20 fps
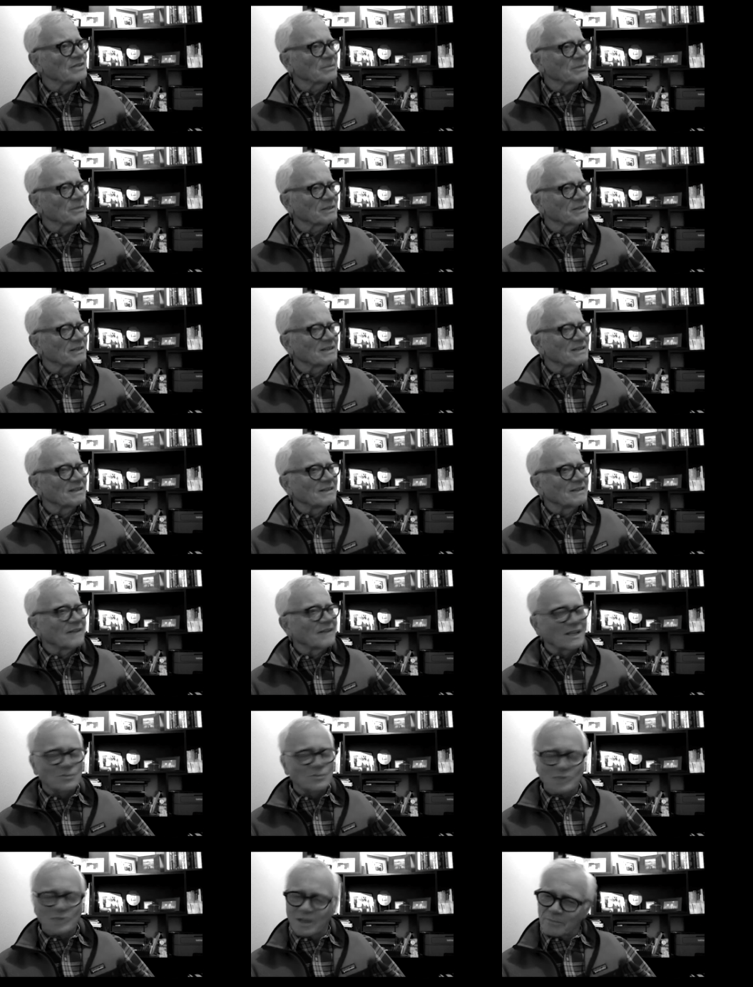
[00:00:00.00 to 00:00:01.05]
but
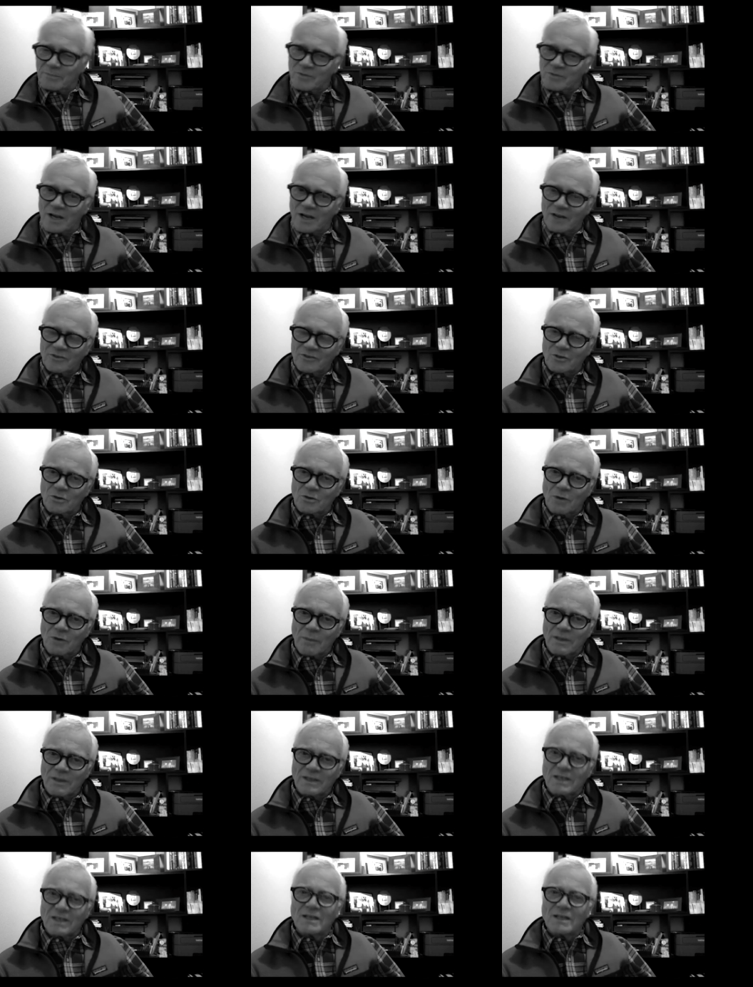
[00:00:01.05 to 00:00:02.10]
that's what I'm trying to do. I
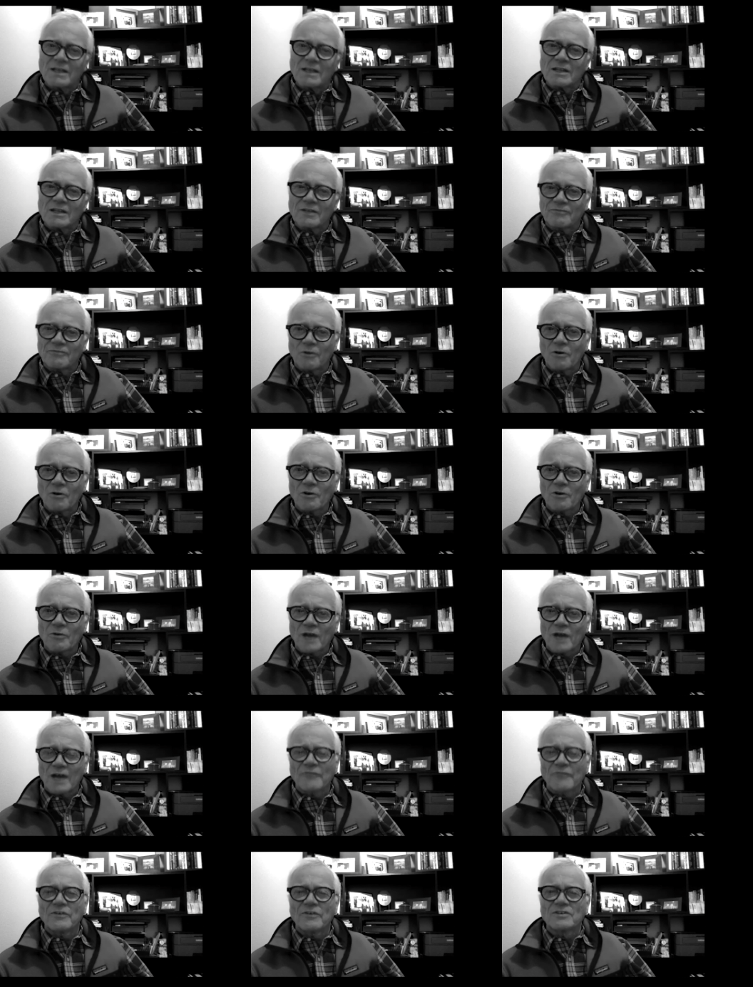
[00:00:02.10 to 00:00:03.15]
mean, the
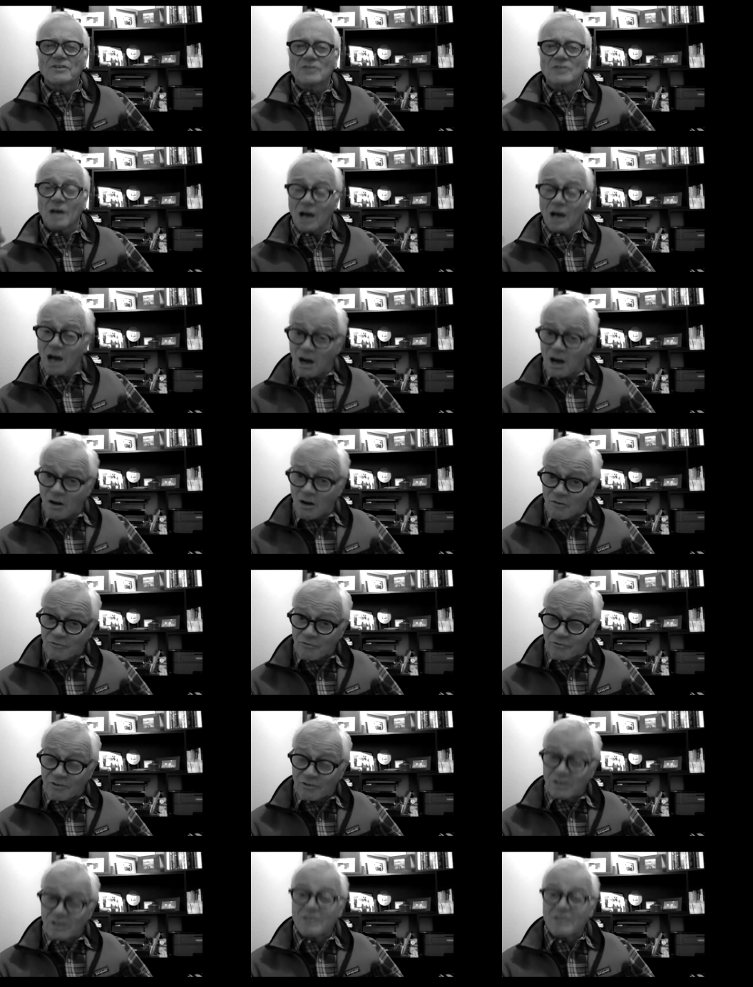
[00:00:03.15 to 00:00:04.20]
photograph is
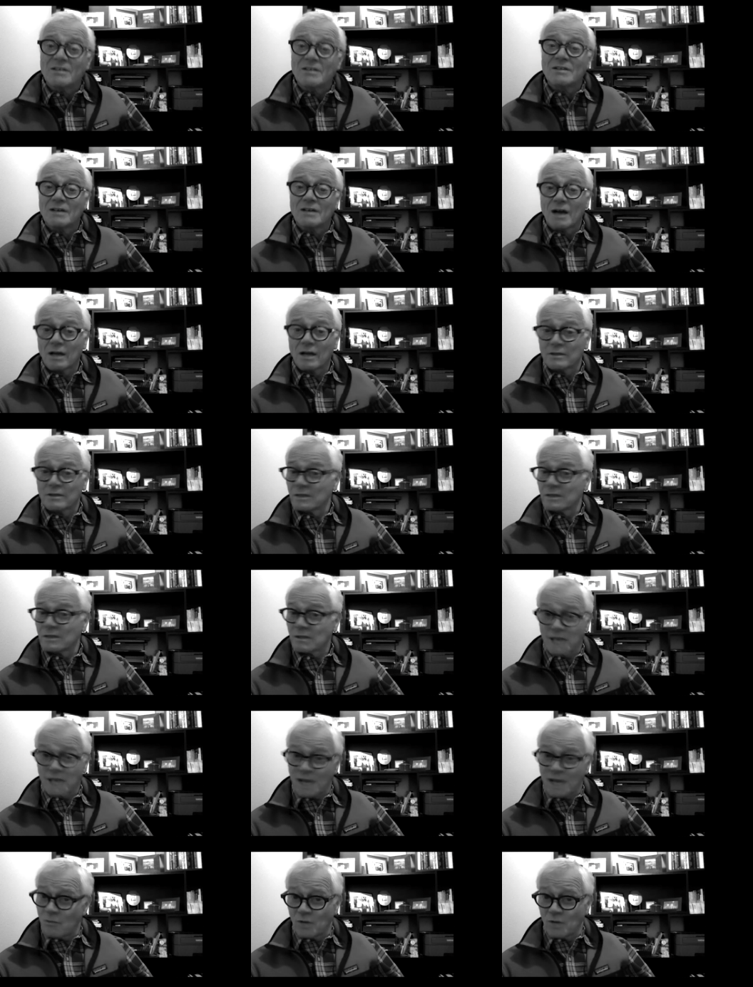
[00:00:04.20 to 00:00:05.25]
of a little
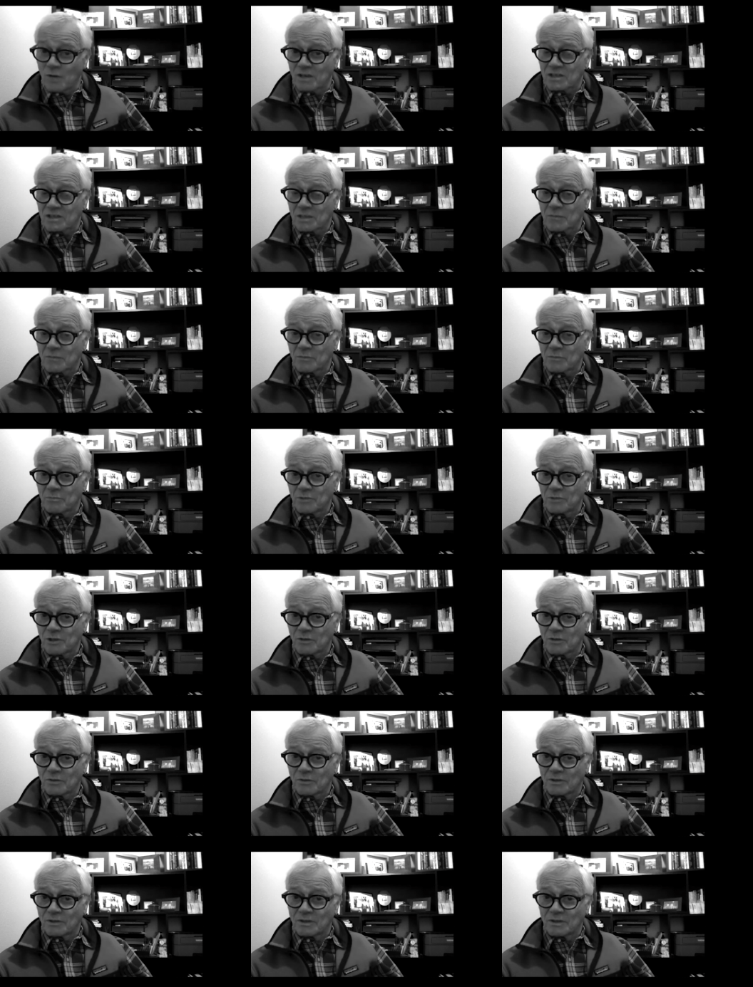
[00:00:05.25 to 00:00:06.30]
gateway someone
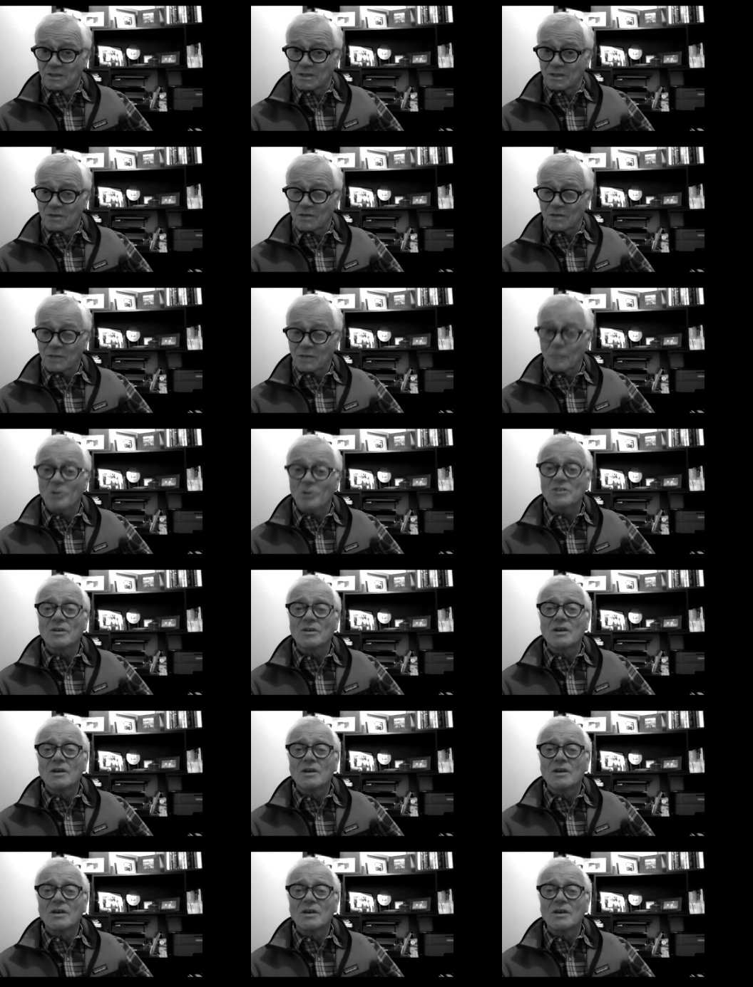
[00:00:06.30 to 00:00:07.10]
built. Okay, right. what